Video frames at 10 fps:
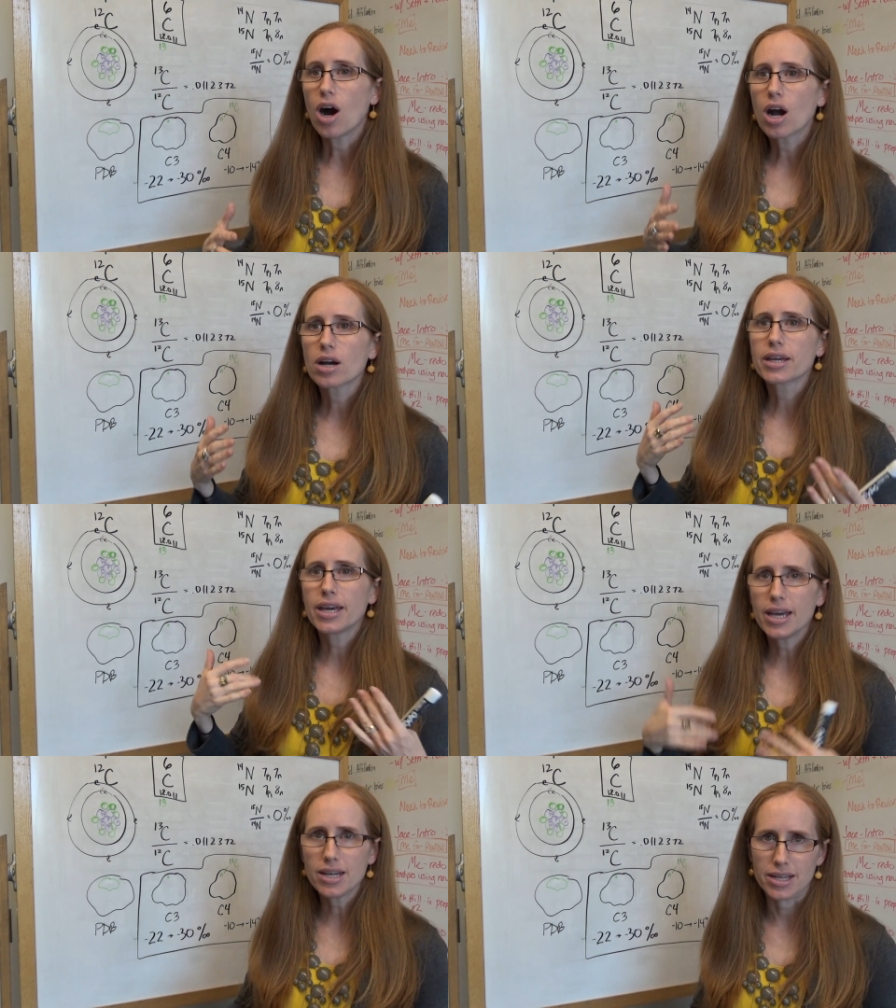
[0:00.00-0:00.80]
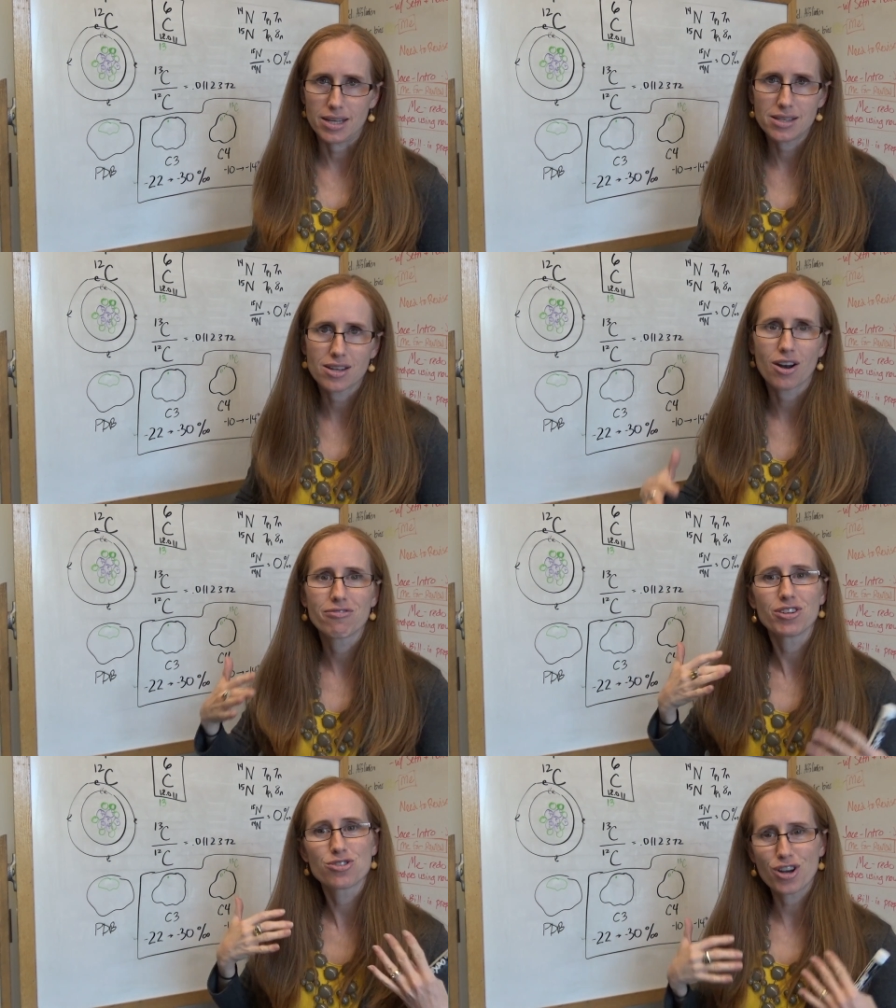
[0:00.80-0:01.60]
our kidneys and our
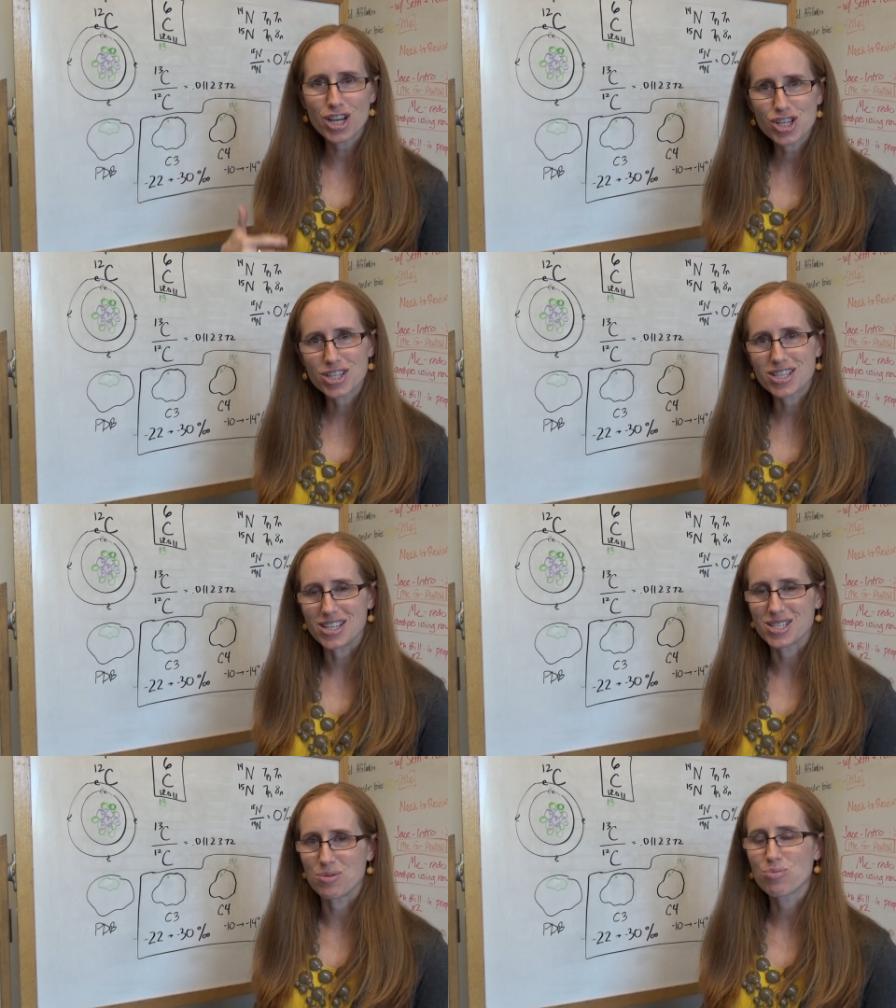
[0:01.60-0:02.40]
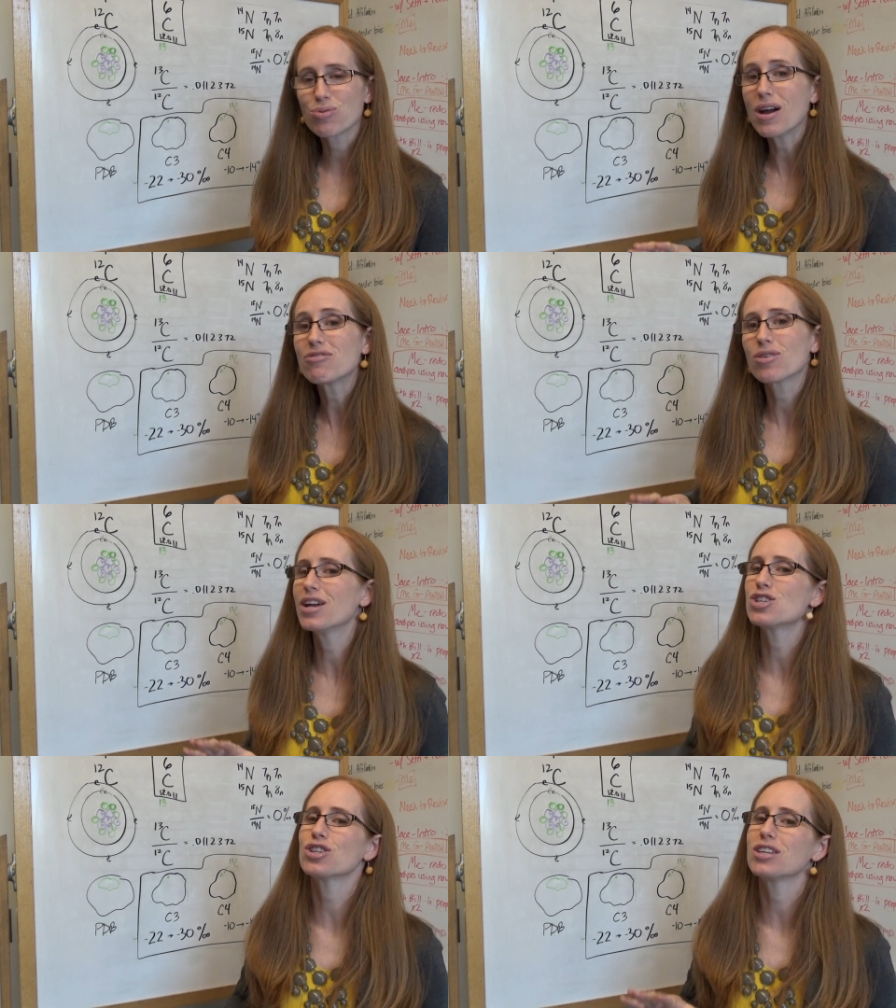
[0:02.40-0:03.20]
filtration system
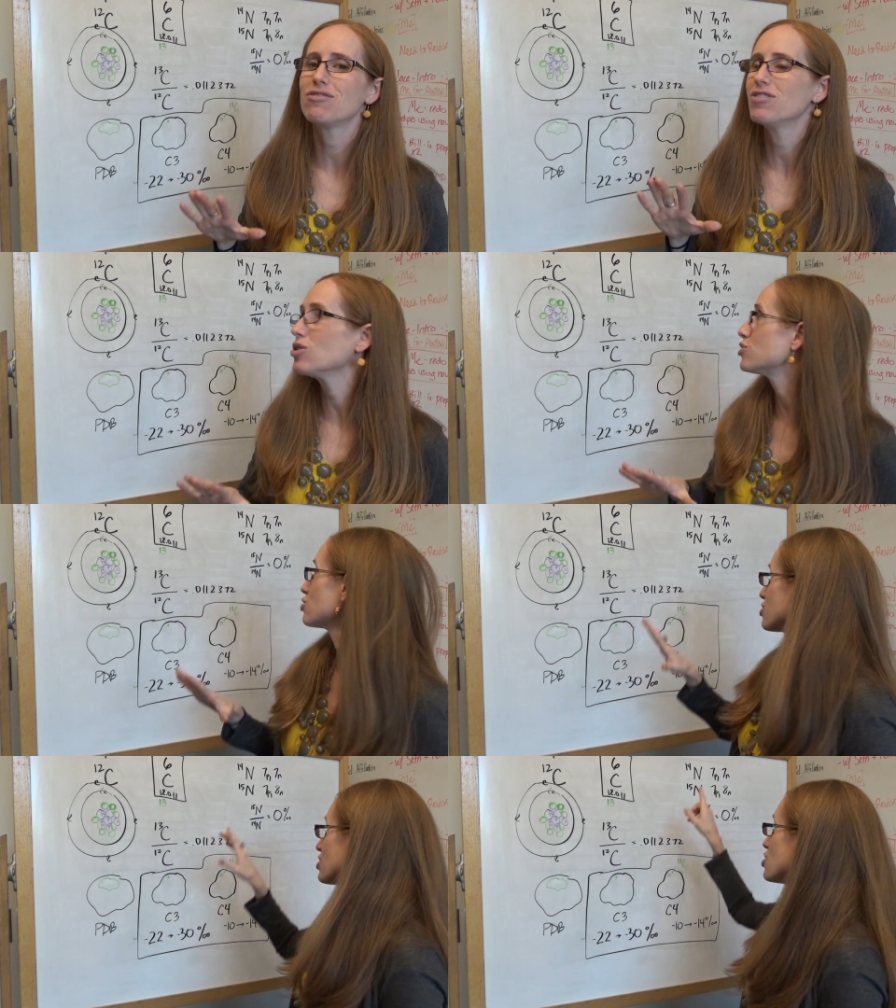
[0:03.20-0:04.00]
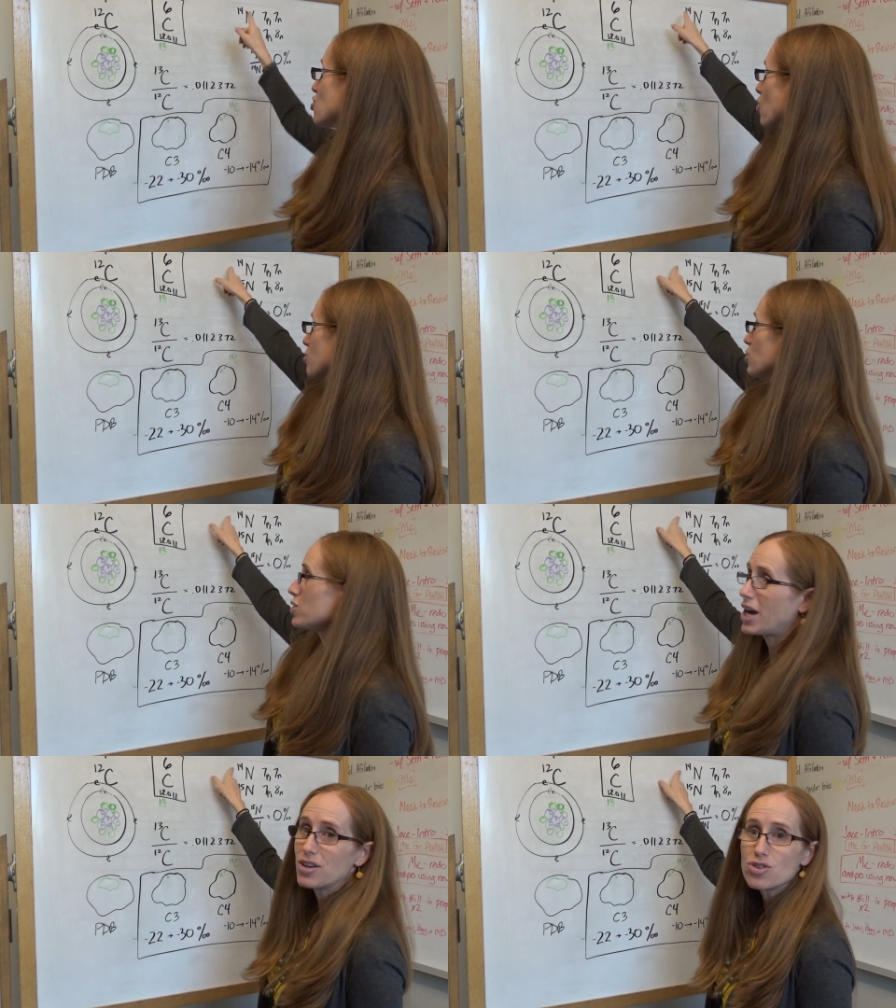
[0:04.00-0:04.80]
preferentially filters the normal
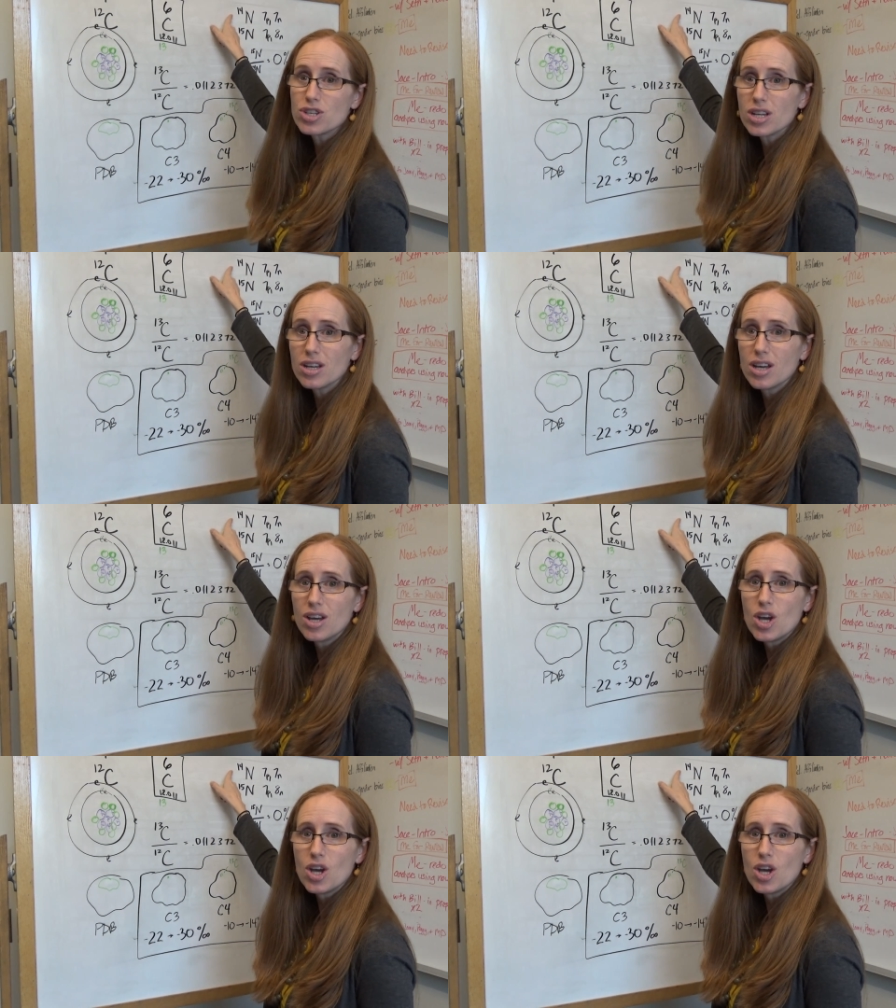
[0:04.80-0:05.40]
nitrogen,